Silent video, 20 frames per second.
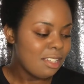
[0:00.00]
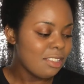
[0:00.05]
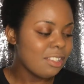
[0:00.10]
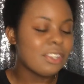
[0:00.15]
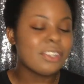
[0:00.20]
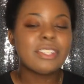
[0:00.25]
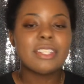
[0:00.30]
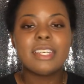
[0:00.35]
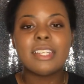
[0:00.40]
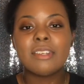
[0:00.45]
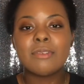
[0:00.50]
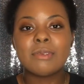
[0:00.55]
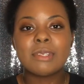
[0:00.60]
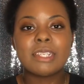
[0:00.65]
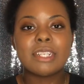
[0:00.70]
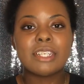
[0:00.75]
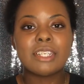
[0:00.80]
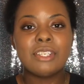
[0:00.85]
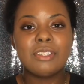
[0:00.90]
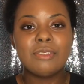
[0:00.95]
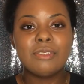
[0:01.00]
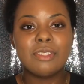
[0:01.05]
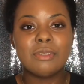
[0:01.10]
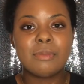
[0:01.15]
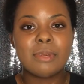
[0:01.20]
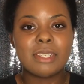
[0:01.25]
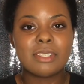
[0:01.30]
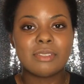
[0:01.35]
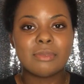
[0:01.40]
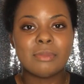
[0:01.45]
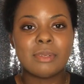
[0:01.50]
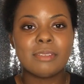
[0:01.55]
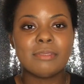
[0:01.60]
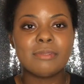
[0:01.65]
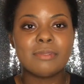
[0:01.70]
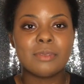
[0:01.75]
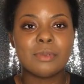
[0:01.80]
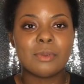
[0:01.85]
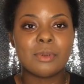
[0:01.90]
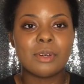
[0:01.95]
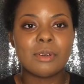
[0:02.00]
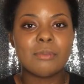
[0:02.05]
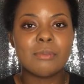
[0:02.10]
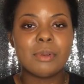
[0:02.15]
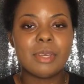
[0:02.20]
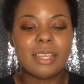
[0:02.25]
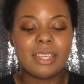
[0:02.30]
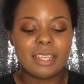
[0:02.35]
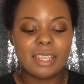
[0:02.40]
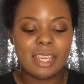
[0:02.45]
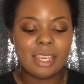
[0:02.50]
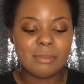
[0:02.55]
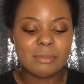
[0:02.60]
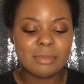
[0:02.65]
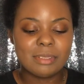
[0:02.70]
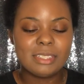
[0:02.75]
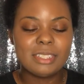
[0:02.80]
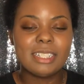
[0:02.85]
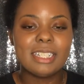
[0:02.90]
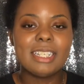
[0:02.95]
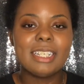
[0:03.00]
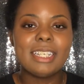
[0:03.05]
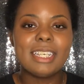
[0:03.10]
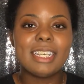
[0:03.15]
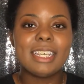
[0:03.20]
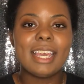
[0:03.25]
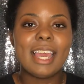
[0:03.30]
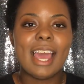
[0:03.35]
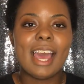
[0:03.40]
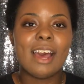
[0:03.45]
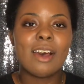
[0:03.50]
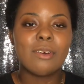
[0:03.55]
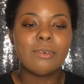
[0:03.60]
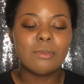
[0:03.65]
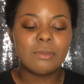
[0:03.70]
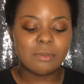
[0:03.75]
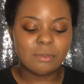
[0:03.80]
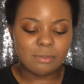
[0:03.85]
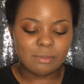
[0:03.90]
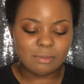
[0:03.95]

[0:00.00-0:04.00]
Luckily, there wasn't a huge mess on my floor, but it kept leaking out